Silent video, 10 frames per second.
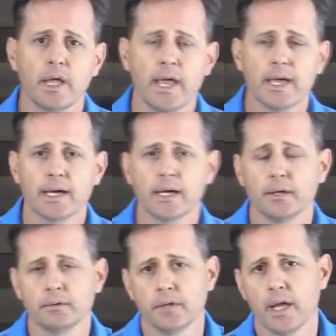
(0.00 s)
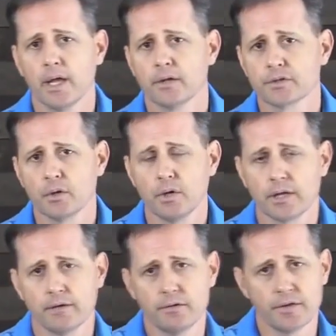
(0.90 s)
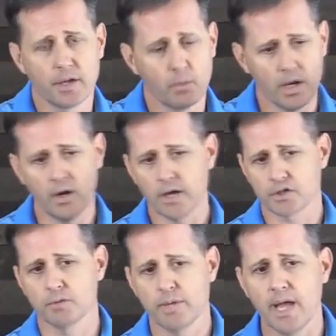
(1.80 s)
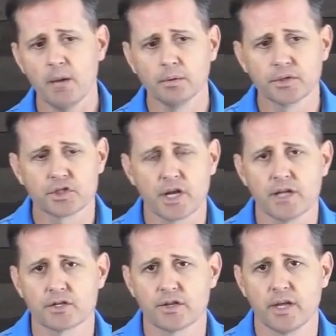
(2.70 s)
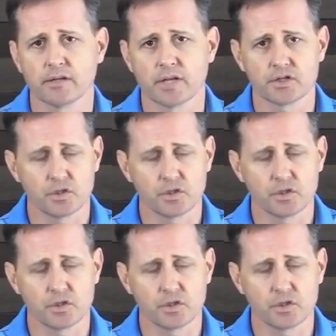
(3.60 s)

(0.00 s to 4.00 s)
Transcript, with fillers: And so, like, if you think, well, I should be able to change things.